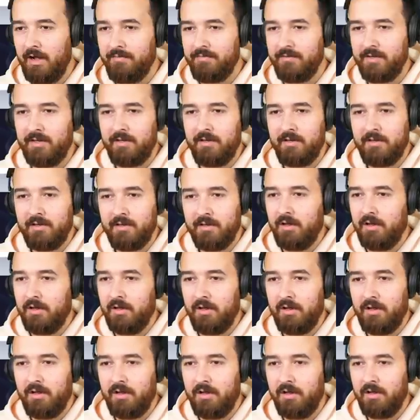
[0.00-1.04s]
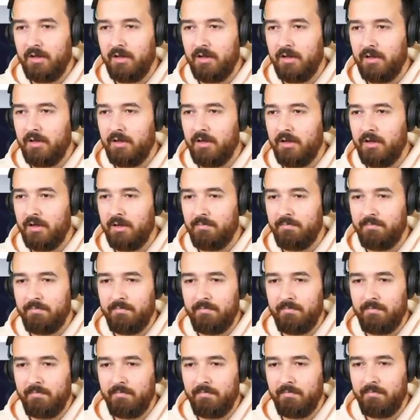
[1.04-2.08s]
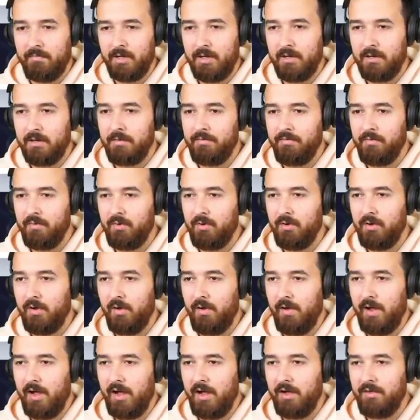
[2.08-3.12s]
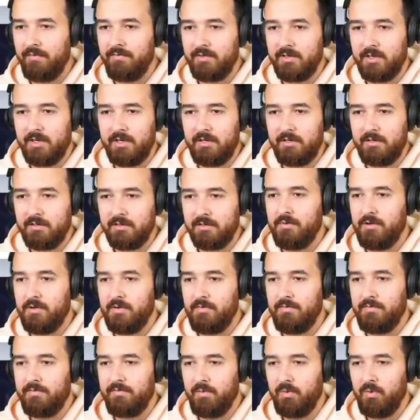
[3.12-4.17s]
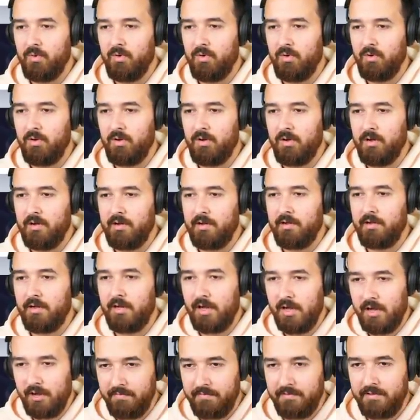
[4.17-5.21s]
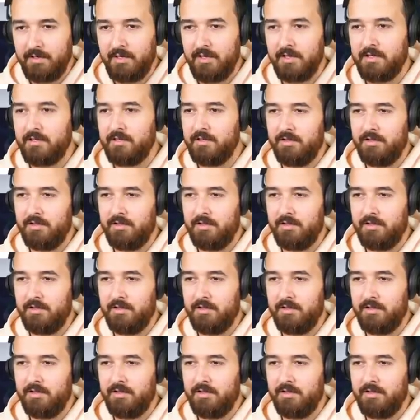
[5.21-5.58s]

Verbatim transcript: after. Uh, mm, before, after, before, after.